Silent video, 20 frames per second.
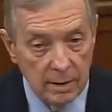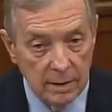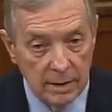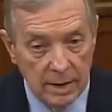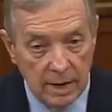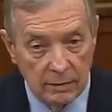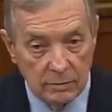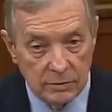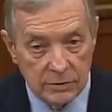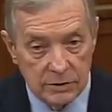
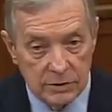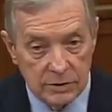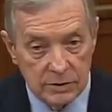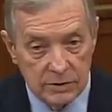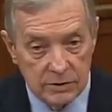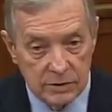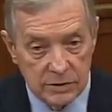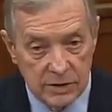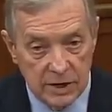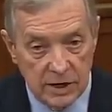That was
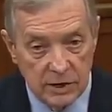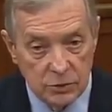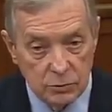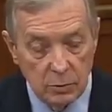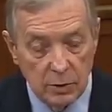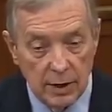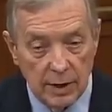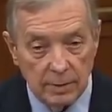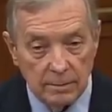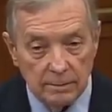stage
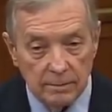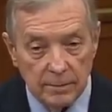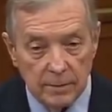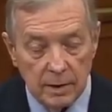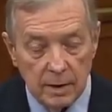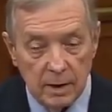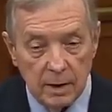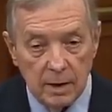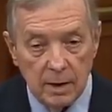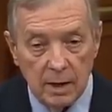one.
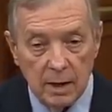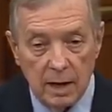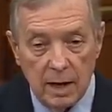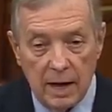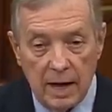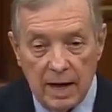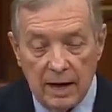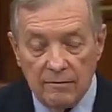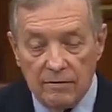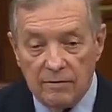
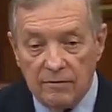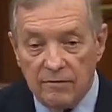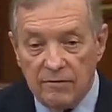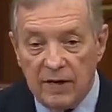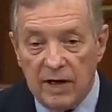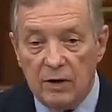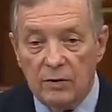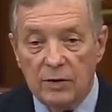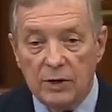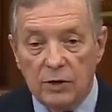Having
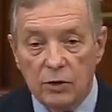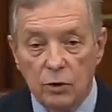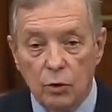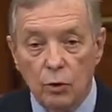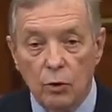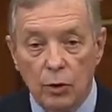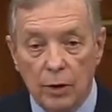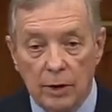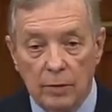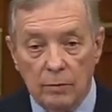failed in
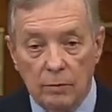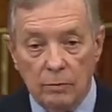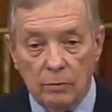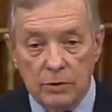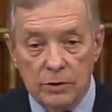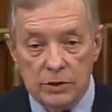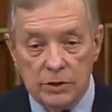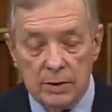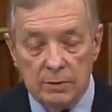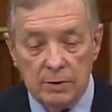court
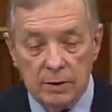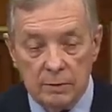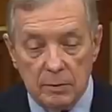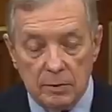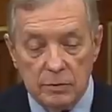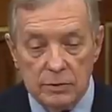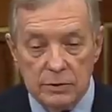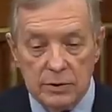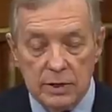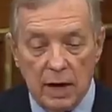with some of the
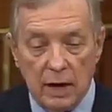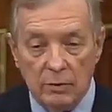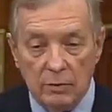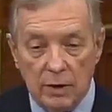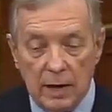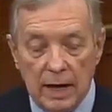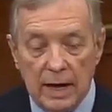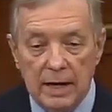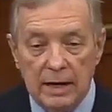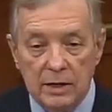most
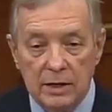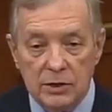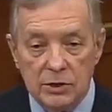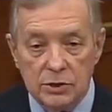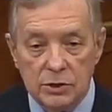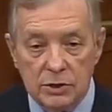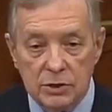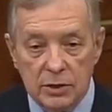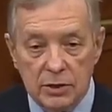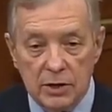
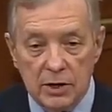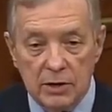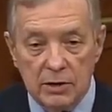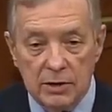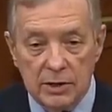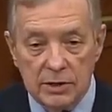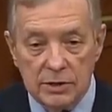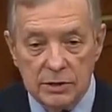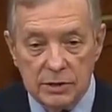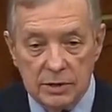outlandish
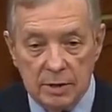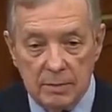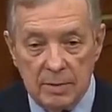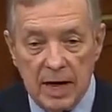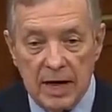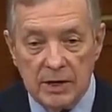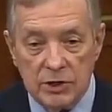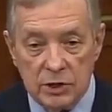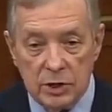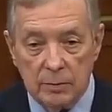theories
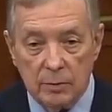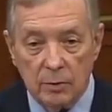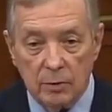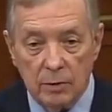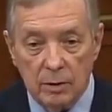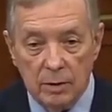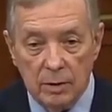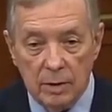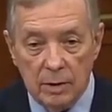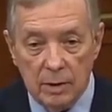imaginable,
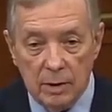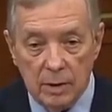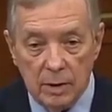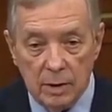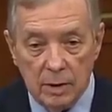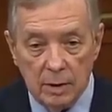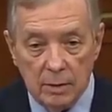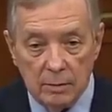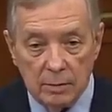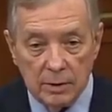
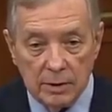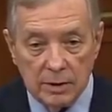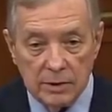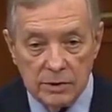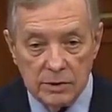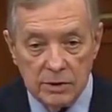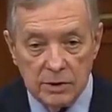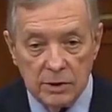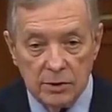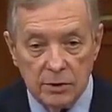but
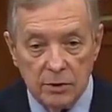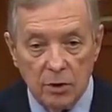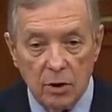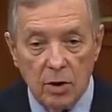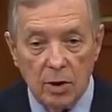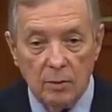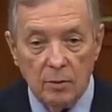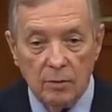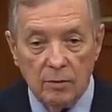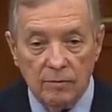considered
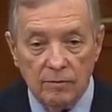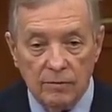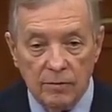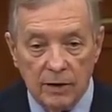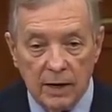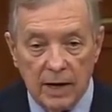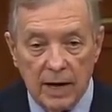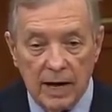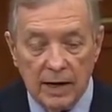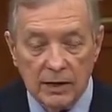normal for
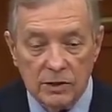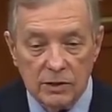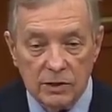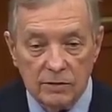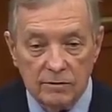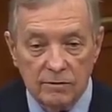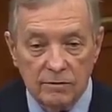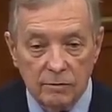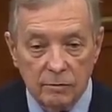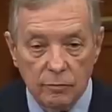the likes
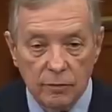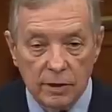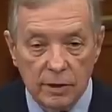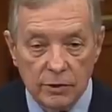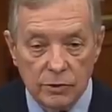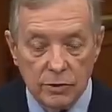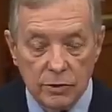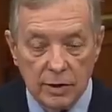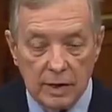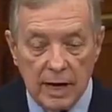of Rudy
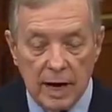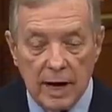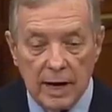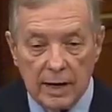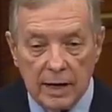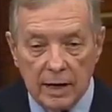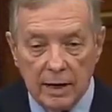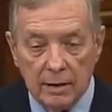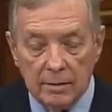Giuliani,